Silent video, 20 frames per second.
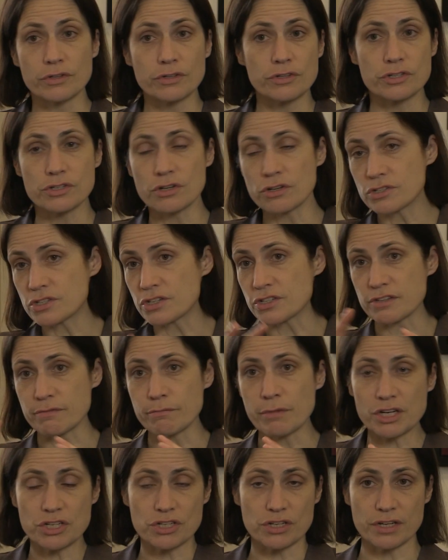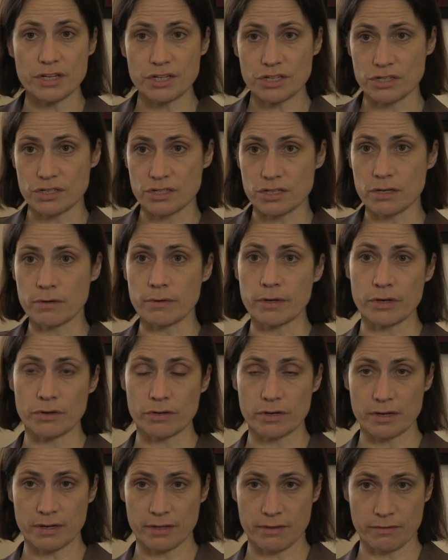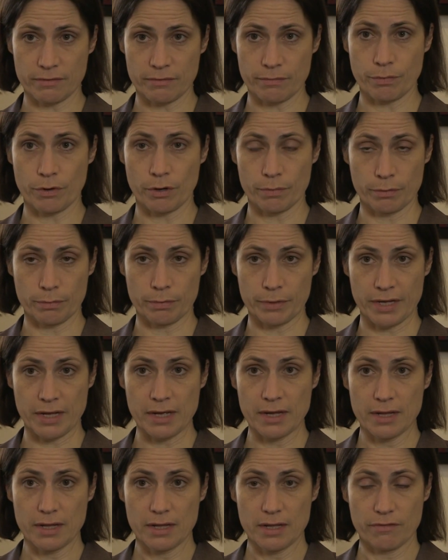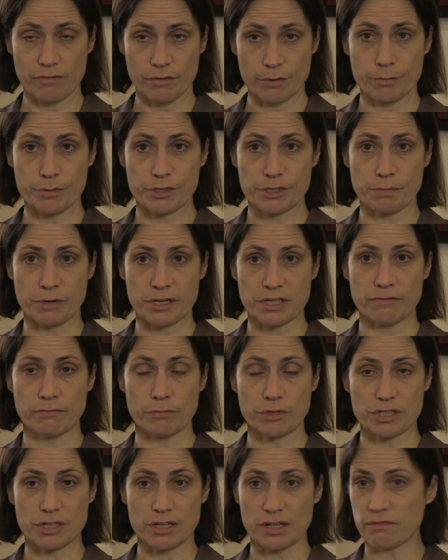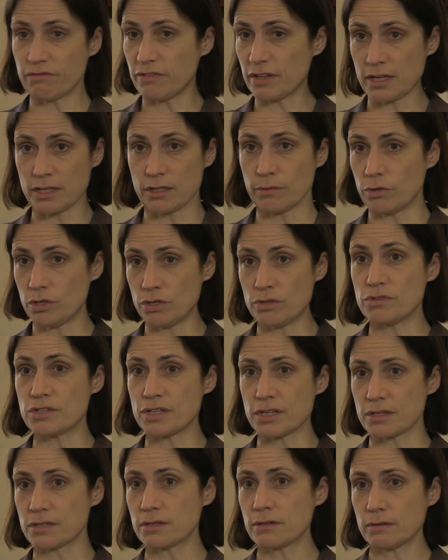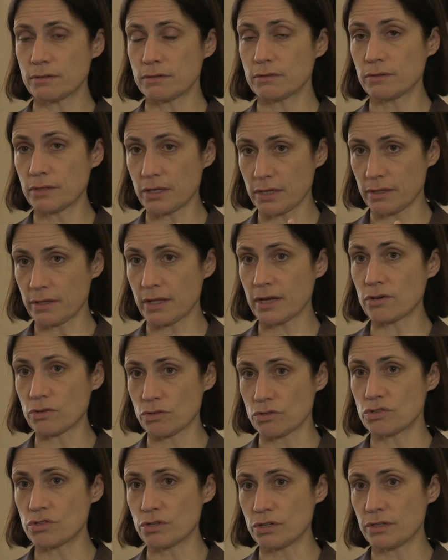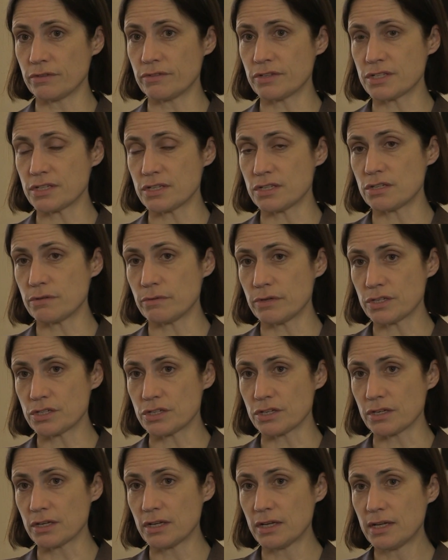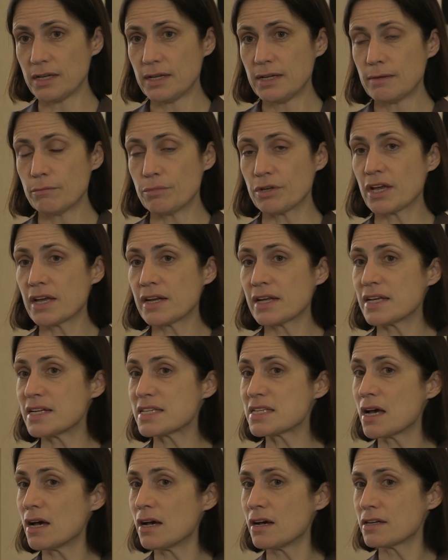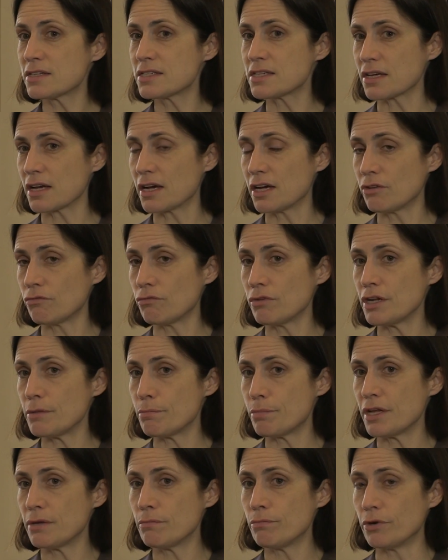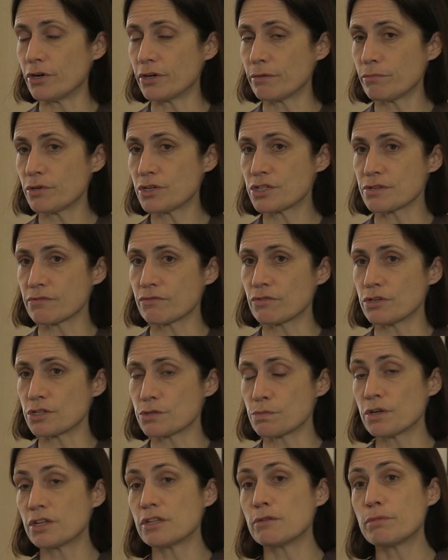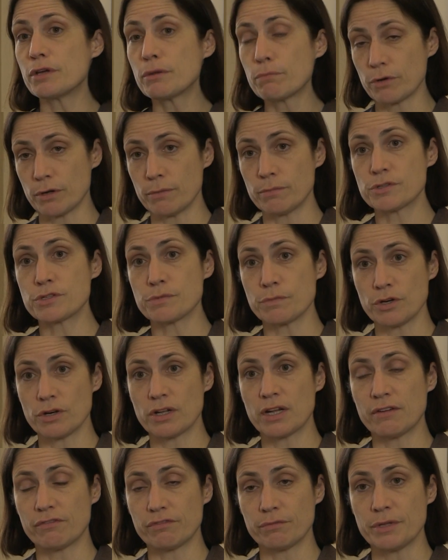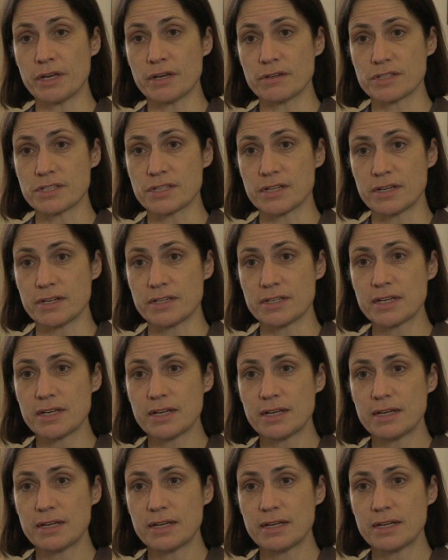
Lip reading: there's all sorts of machinations are going on. And I think probably from the perspective of Moscow, they feel like they were losing their control of the situation. But again, it's hard to kind of really pinpoint because, of course, one of the big problems that we all have from the outside